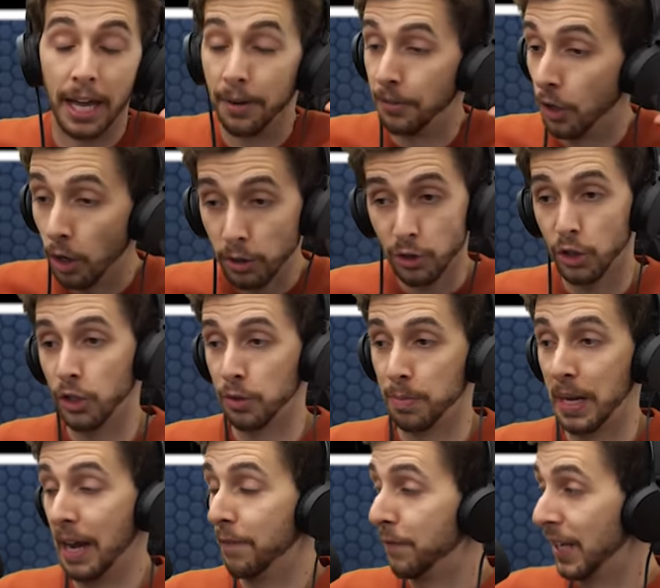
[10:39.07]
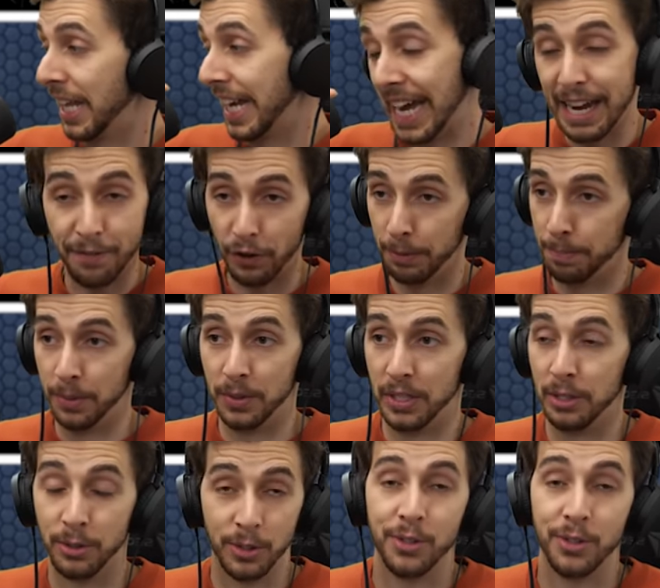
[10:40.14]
and not just me, I feel like everybody who's